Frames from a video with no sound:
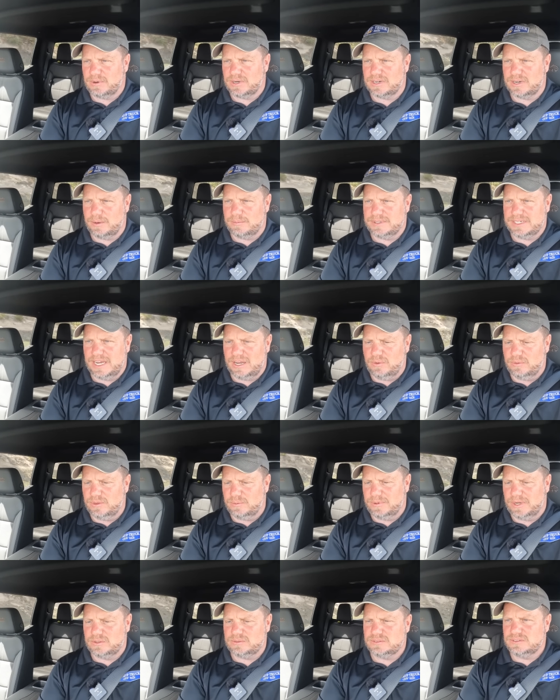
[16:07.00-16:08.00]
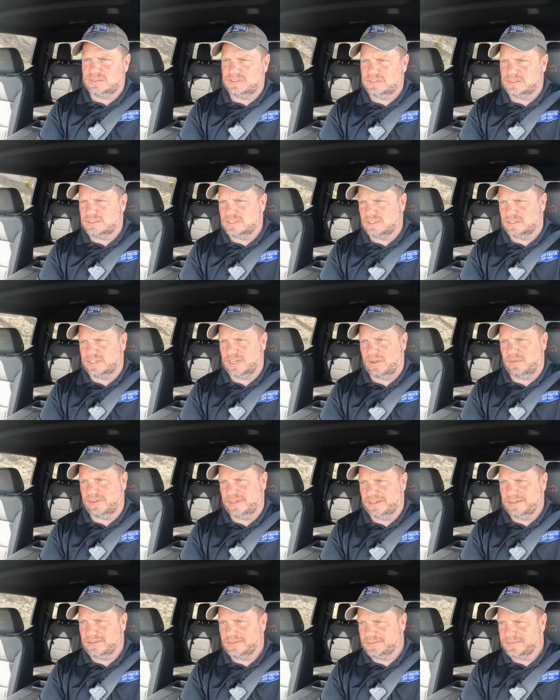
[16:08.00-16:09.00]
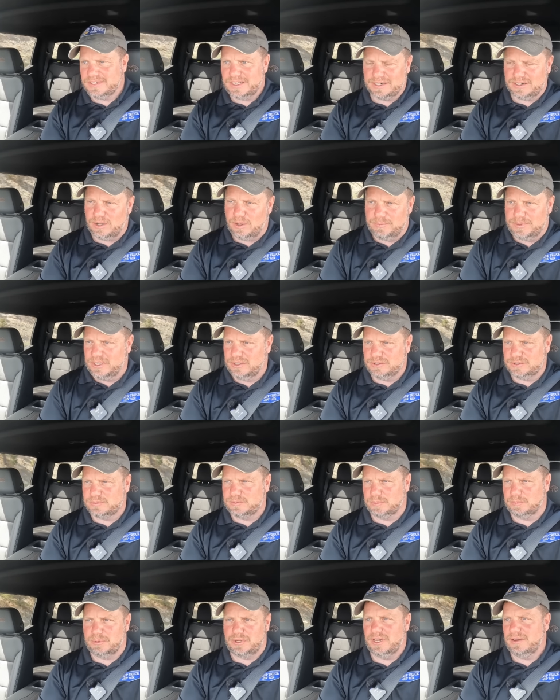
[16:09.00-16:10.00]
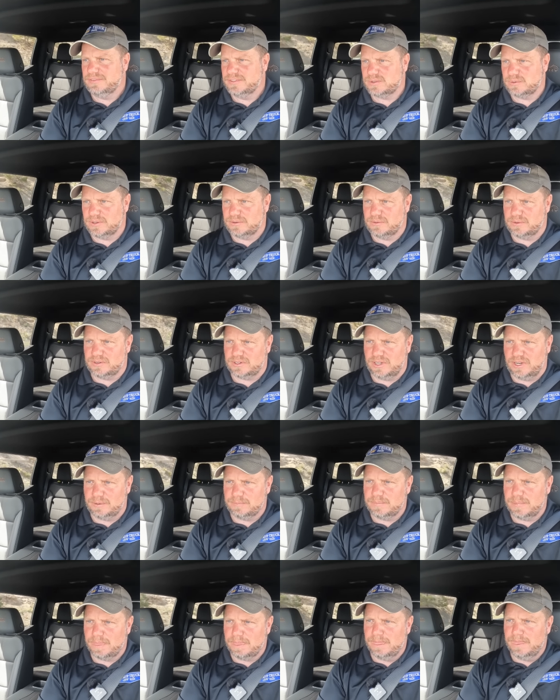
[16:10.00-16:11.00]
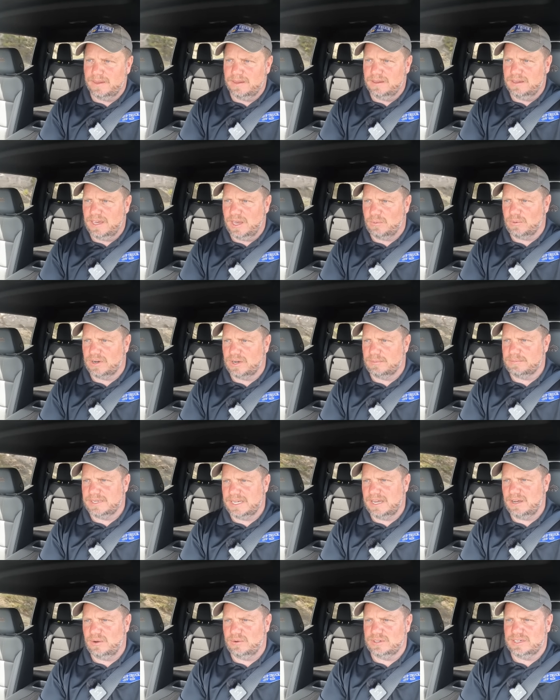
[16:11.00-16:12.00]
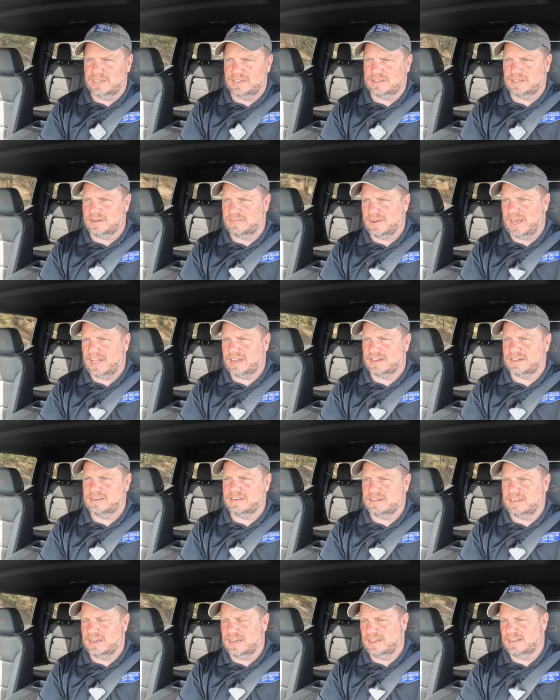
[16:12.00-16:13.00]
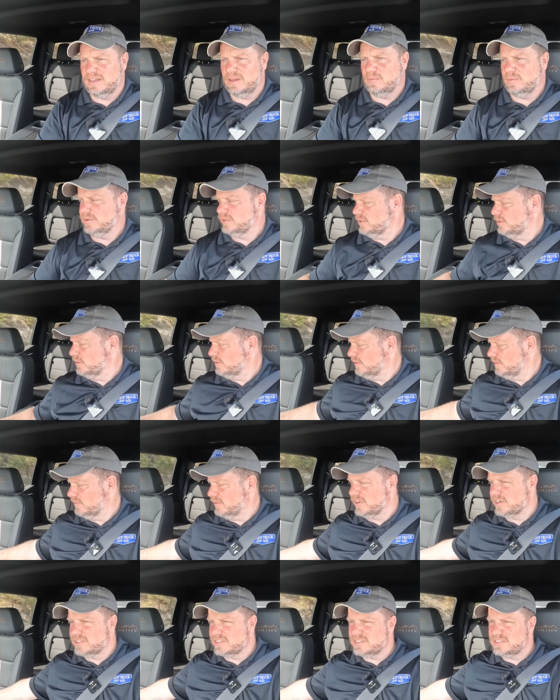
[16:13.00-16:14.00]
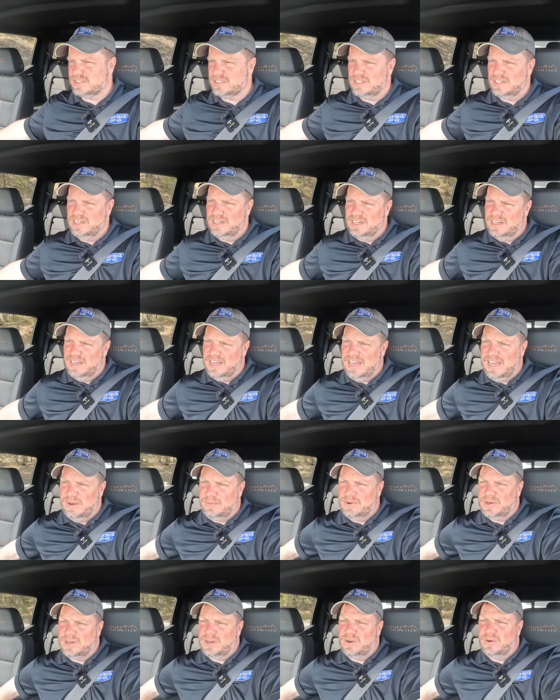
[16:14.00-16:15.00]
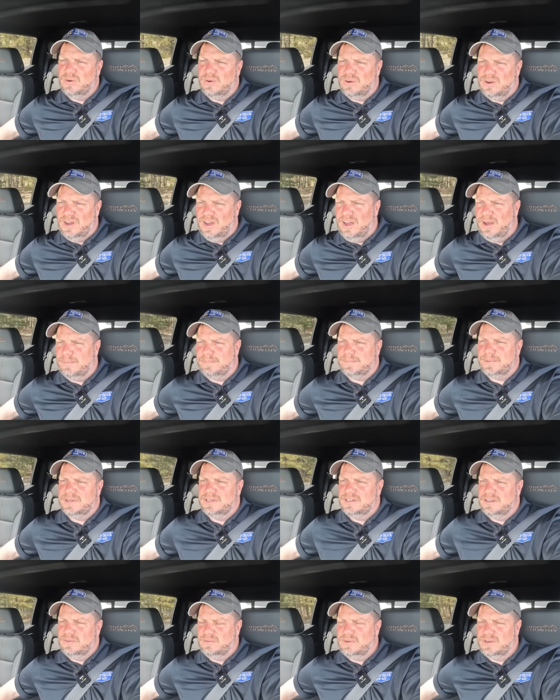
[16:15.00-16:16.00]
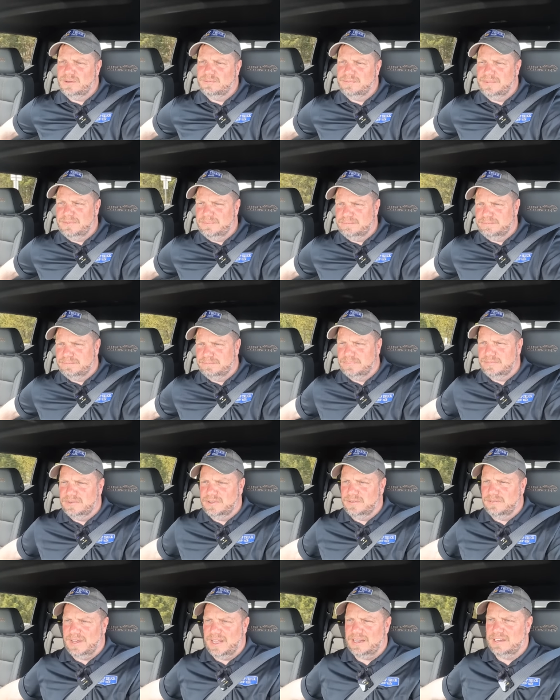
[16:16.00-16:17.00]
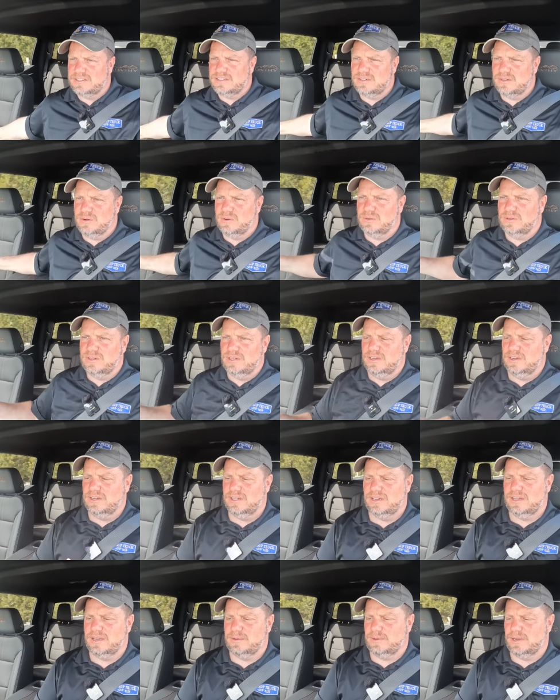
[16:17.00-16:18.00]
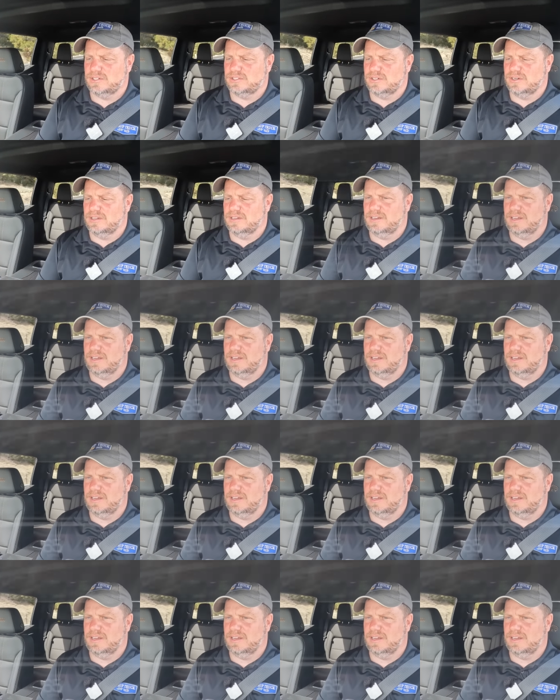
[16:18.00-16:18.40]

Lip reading: we're going to come down the mountain, or down the hill. I call them hills, or bluffs, or whatever you're going to call them. And we'll come down into the valley, and then we'll do the reverse. And we'll go up the valley. So I'll show you